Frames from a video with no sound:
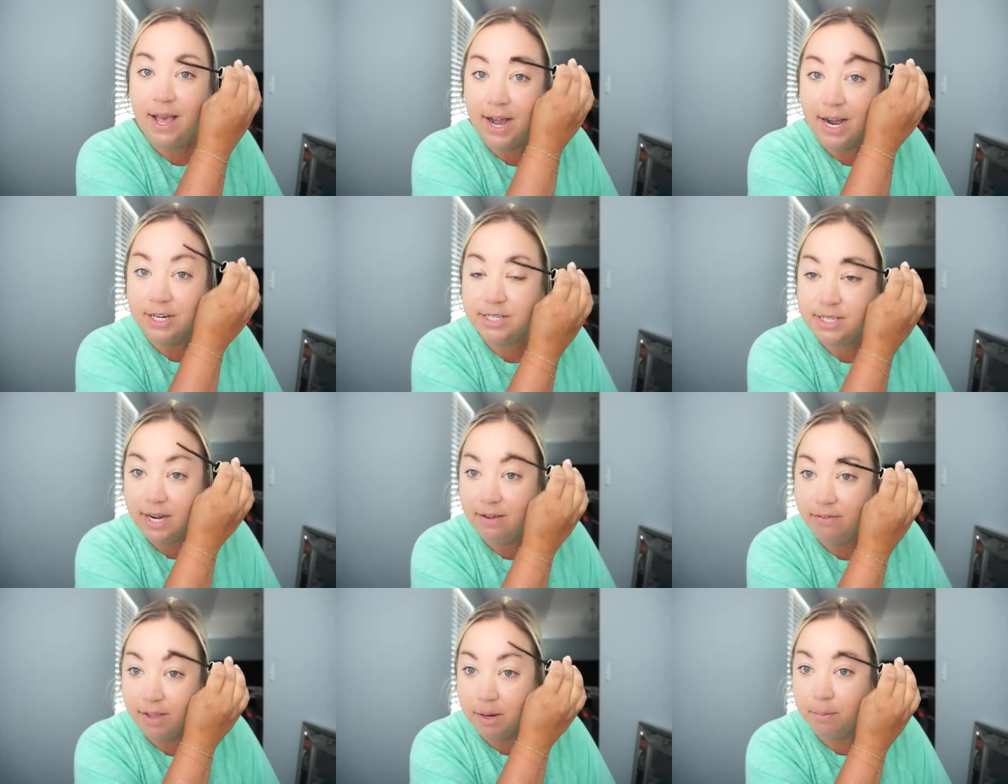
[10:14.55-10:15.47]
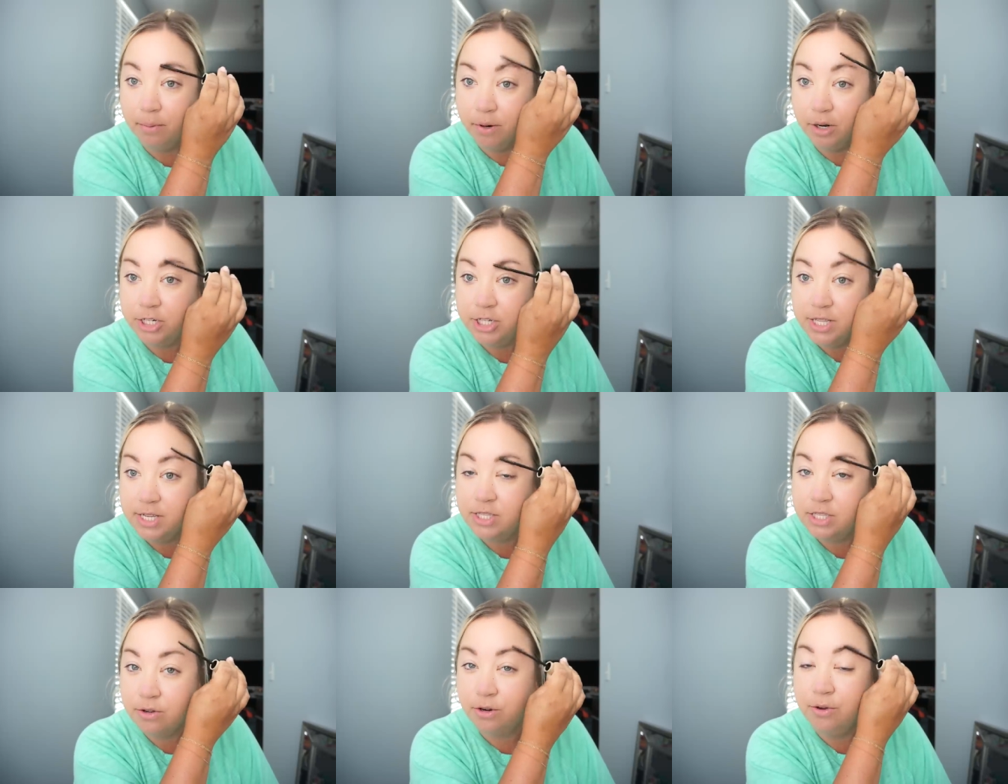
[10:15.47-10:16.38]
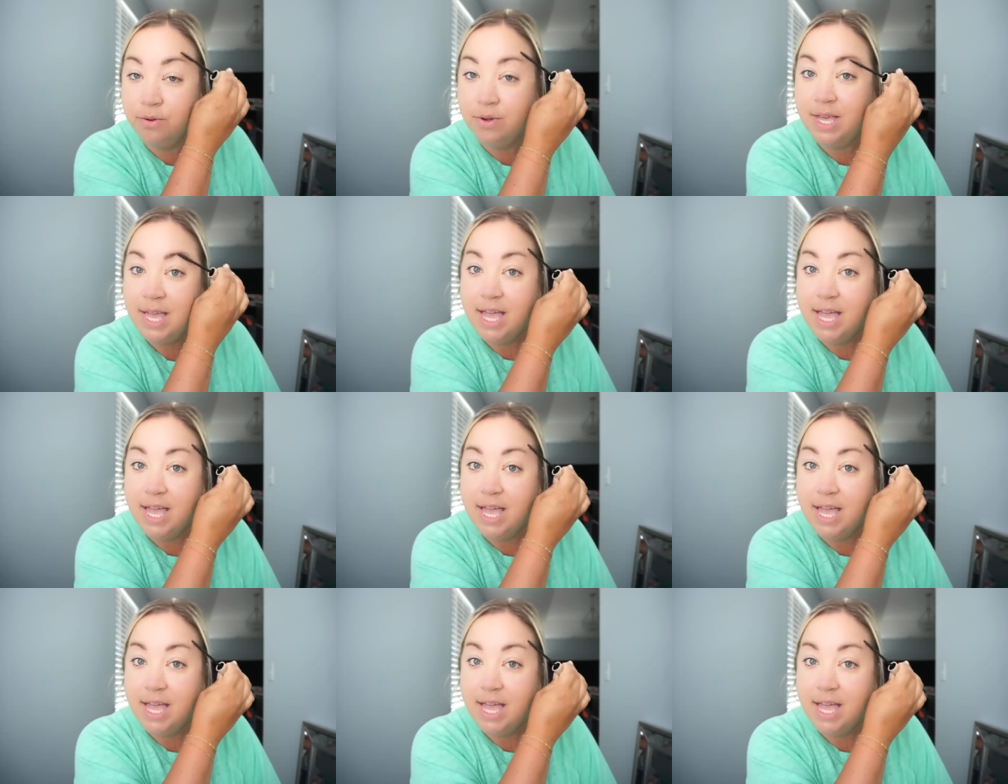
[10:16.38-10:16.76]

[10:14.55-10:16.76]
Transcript: I just kind of like brush this through.